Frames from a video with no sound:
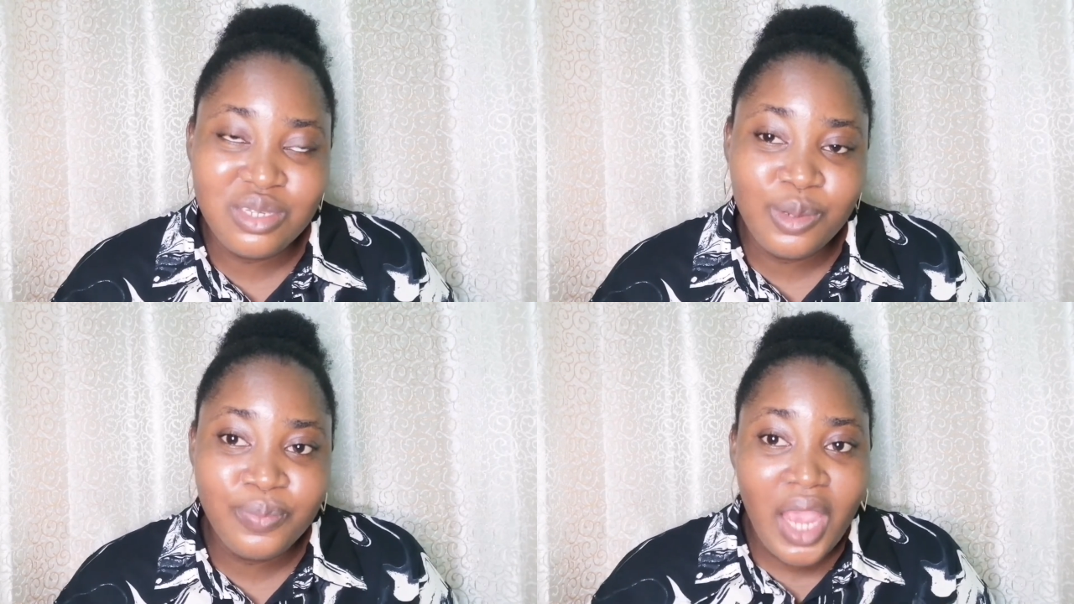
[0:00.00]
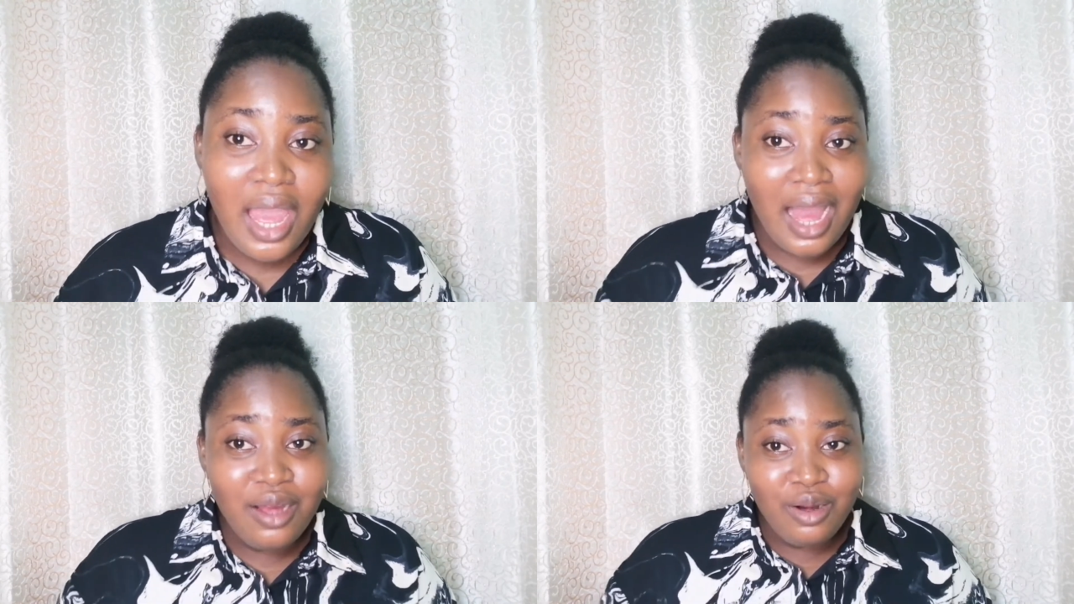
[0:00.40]
So
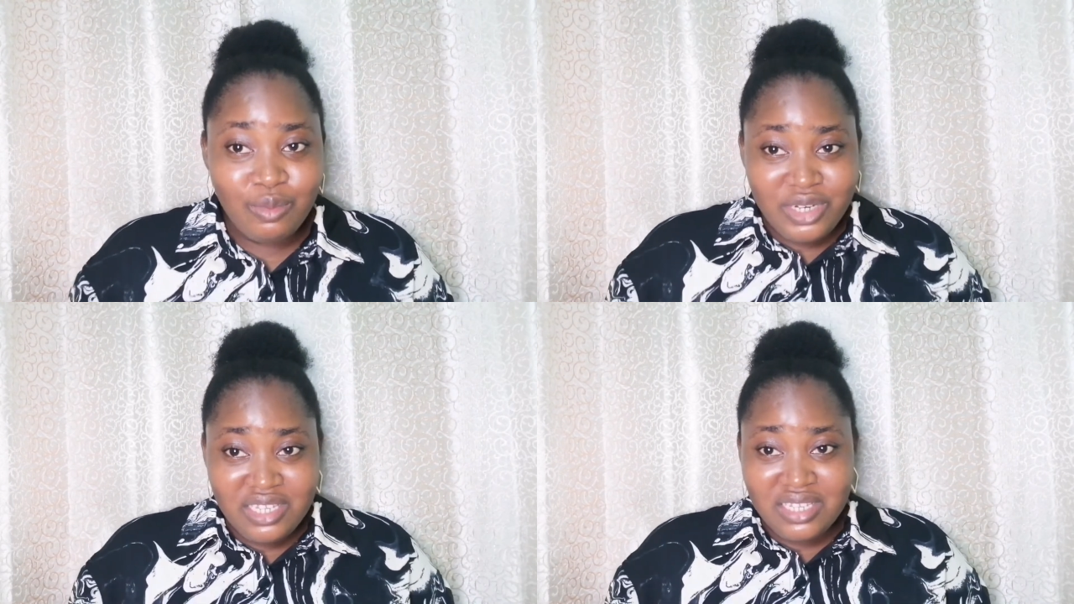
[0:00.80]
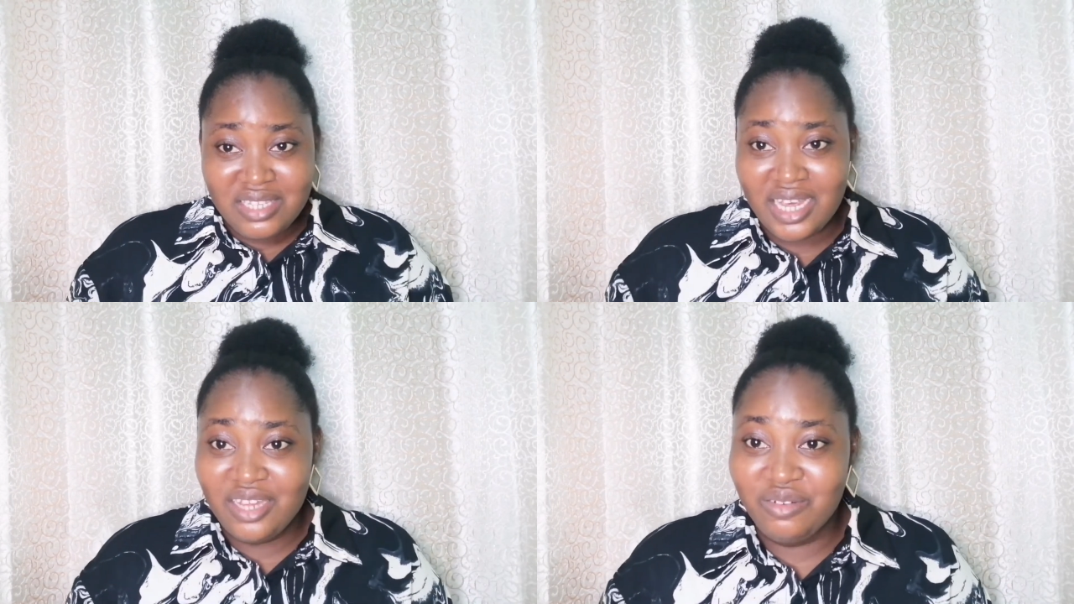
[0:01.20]
this is
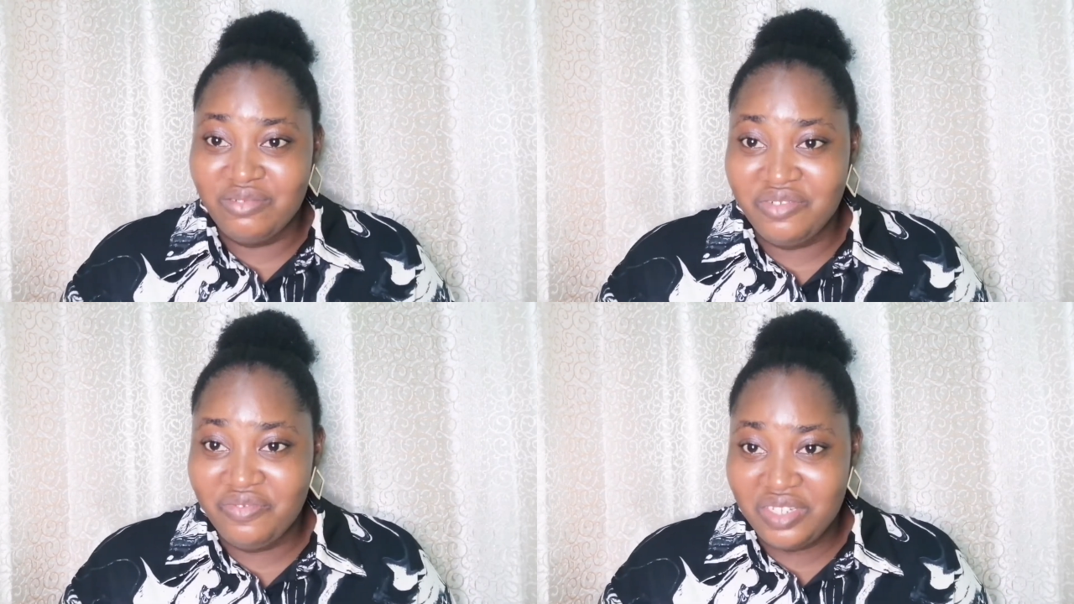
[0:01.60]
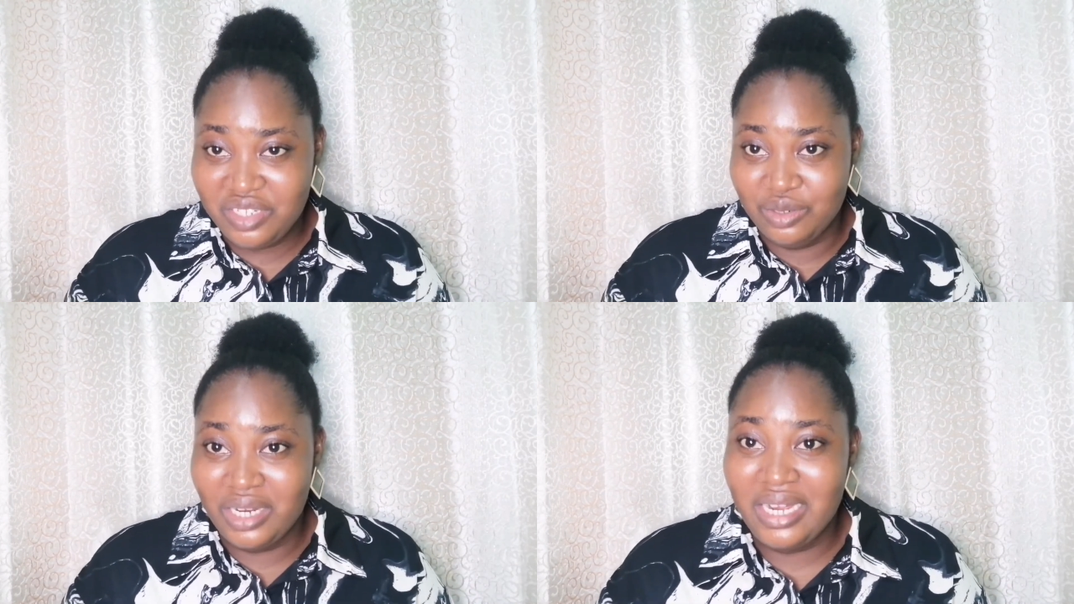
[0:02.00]
the end of the
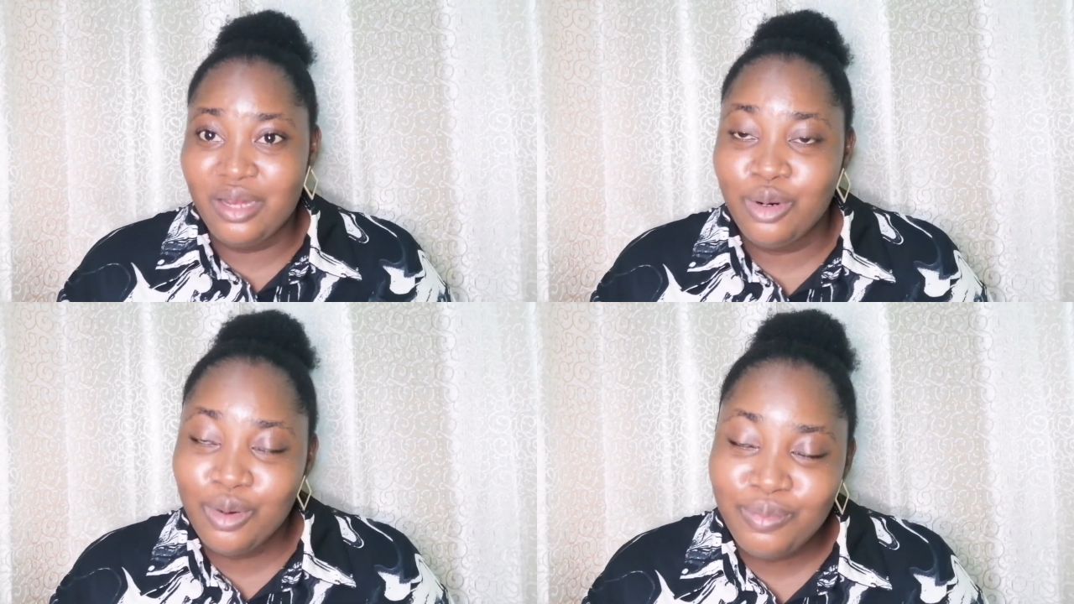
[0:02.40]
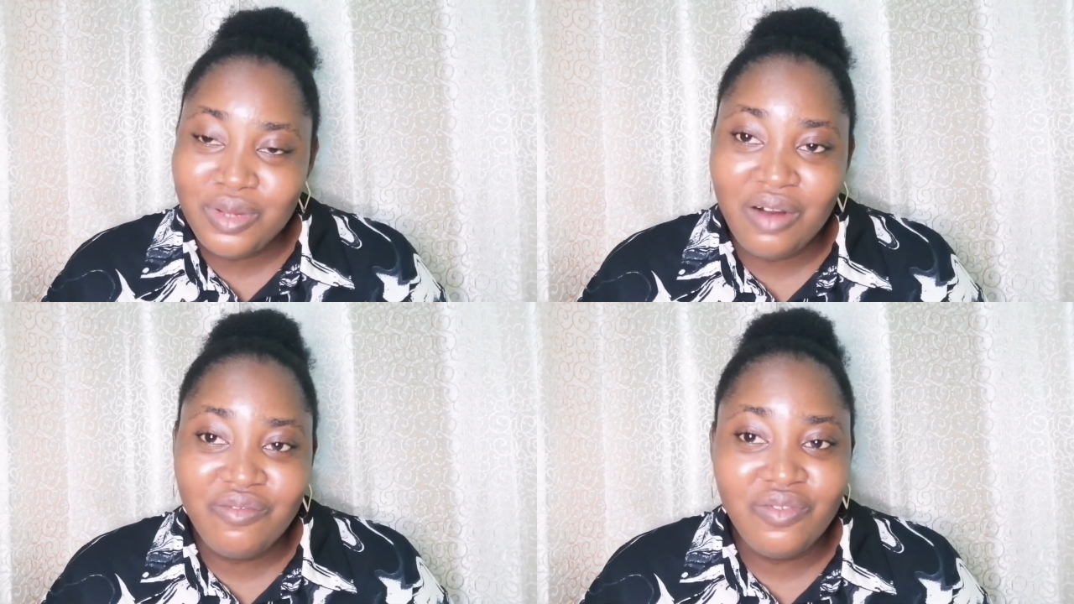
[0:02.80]
video, and I hope
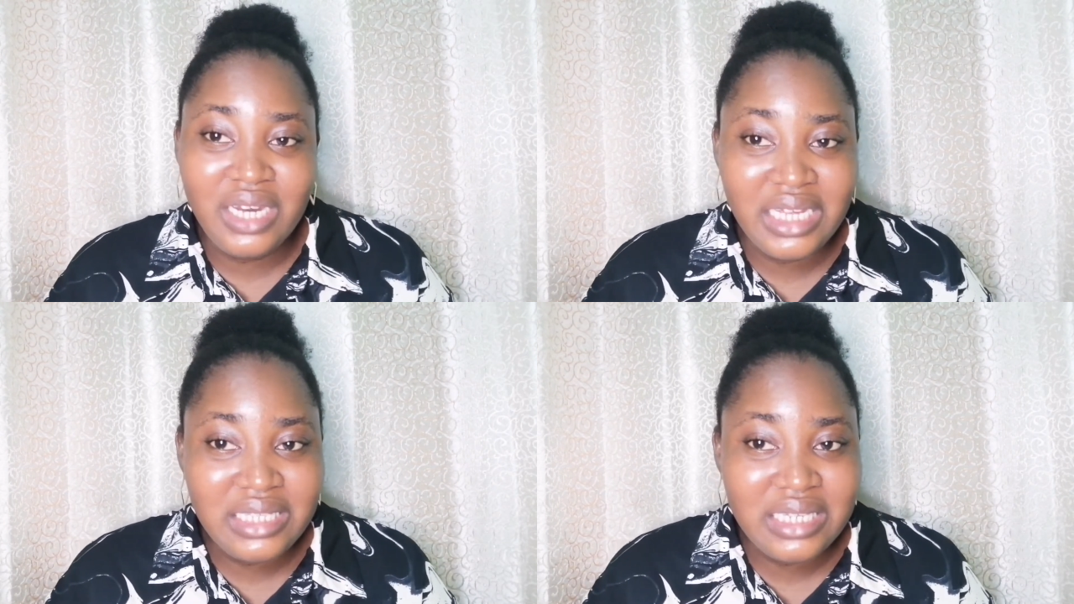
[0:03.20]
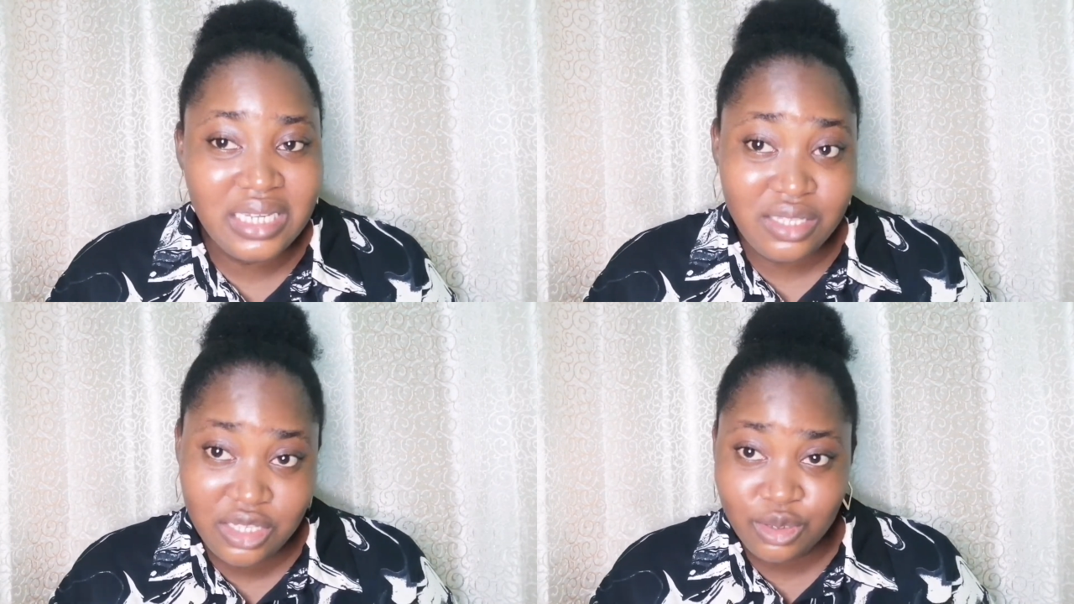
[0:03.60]
you have learned
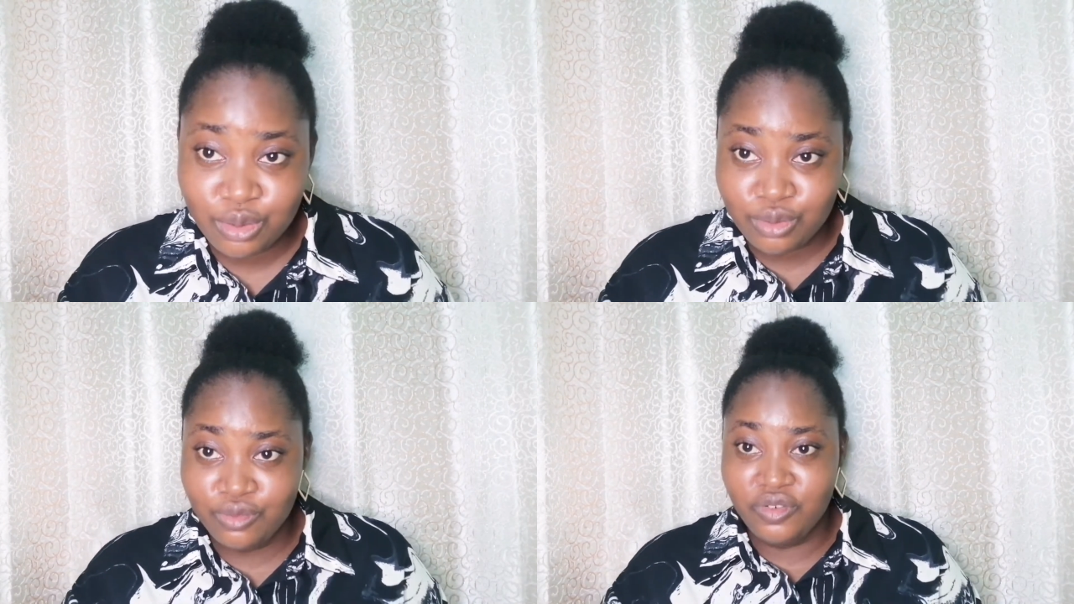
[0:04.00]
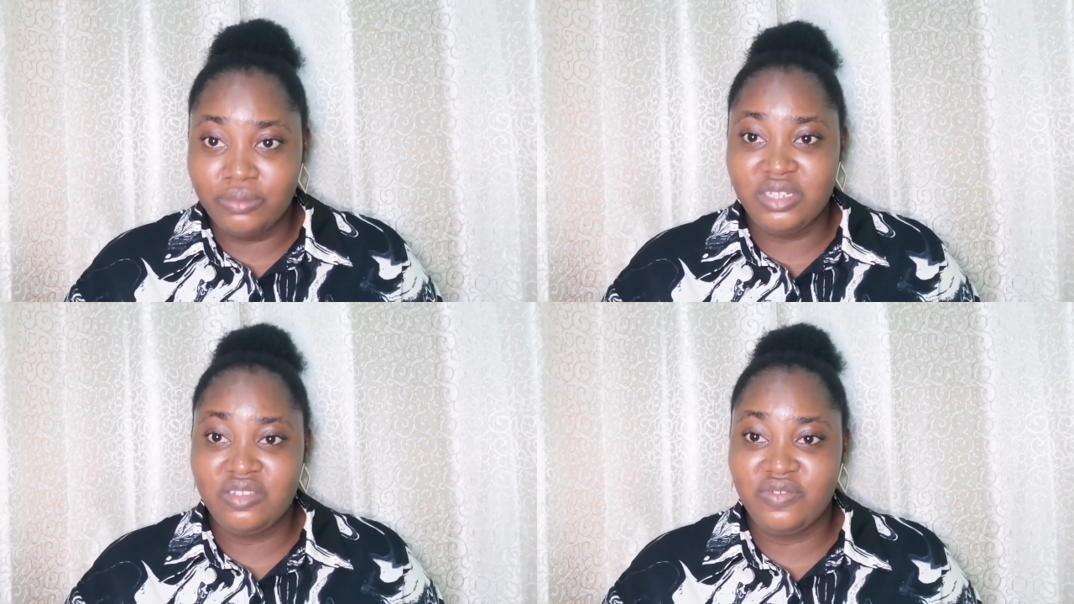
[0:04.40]
a thing or two
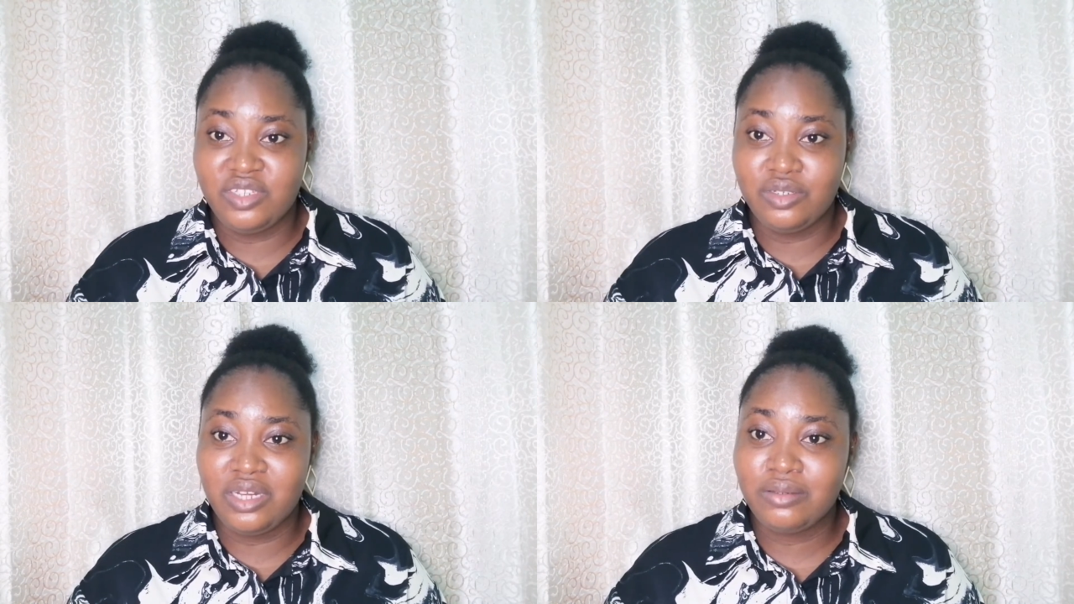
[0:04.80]
from this video.